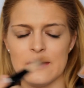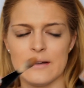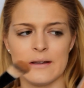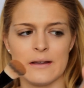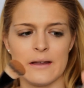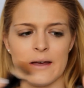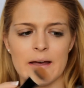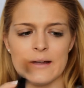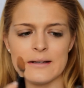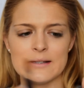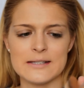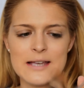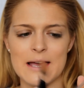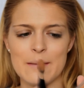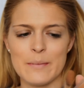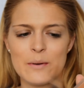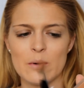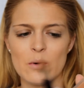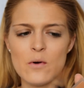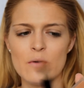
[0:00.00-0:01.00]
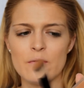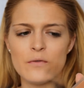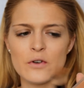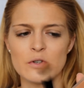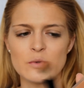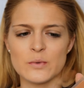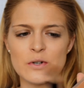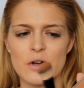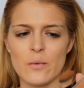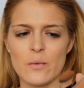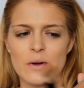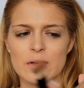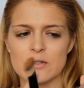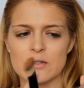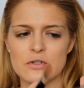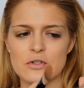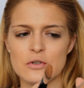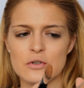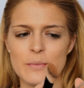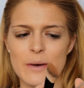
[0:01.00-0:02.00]
Okay, tap it off because we don't
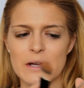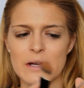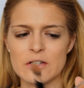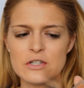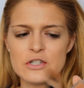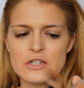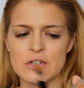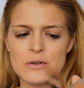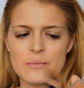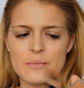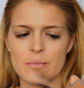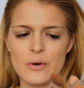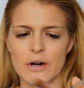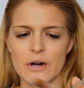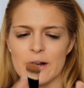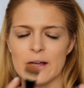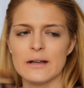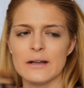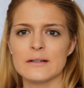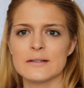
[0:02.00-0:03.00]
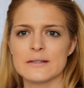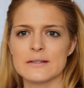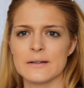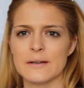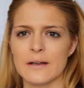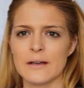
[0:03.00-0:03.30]
want too much product.